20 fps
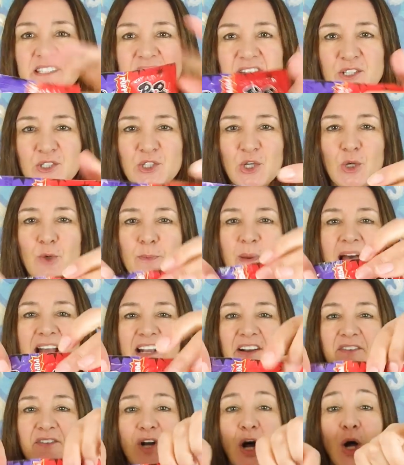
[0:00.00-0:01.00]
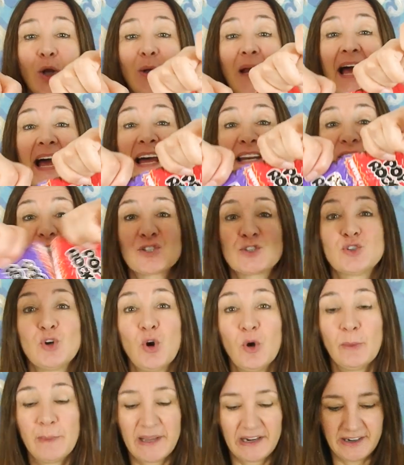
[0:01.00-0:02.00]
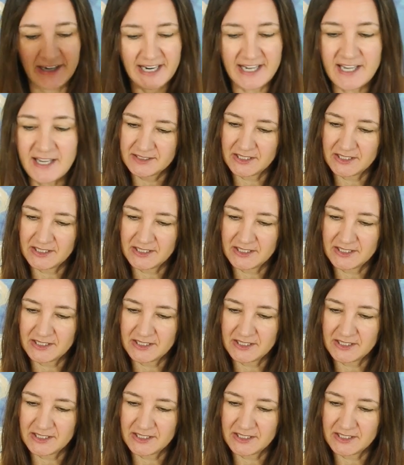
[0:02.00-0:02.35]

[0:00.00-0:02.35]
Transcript: is a 2-pack of cola and strawberry.